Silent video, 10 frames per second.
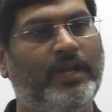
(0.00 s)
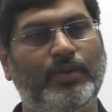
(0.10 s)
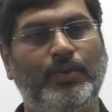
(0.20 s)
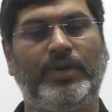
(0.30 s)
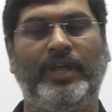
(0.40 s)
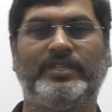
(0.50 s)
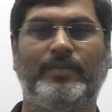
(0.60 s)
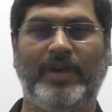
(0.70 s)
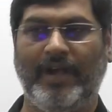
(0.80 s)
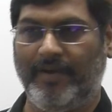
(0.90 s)
that you take
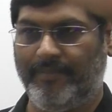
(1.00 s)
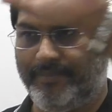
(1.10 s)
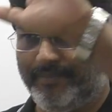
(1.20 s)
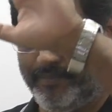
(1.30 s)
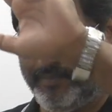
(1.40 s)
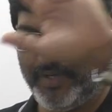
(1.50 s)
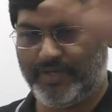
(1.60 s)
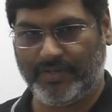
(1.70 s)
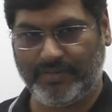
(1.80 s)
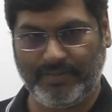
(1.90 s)
some random
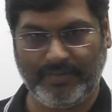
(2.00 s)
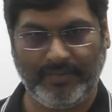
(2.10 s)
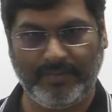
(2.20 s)
pictures.